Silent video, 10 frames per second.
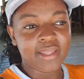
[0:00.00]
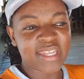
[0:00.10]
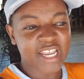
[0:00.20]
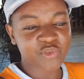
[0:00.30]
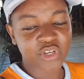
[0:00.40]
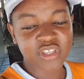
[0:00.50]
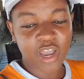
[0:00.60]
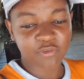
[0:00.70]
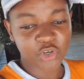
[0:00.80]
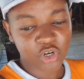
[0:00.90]
Next week there
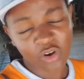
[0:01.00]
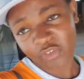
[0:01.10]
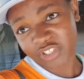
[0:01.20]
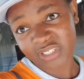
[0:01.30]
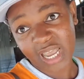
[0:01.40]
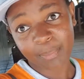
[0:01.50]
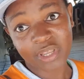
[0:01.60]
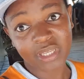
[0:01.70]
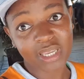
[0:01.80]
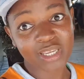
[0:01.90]
are a few conferences
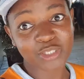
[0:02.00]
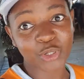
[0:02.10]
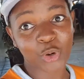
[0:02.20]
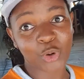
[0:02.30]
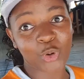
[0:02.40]
happening, so